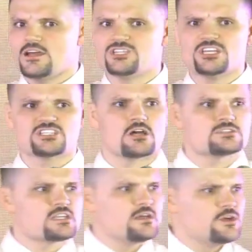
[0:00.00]
Jesus,
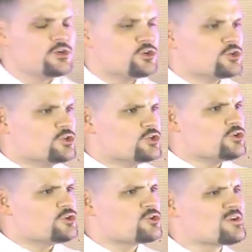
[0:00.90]

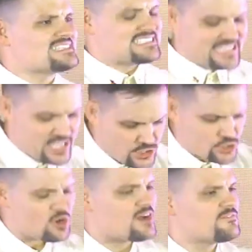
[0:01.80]
you
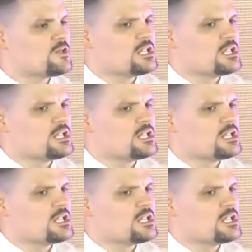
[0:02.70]
teacher of the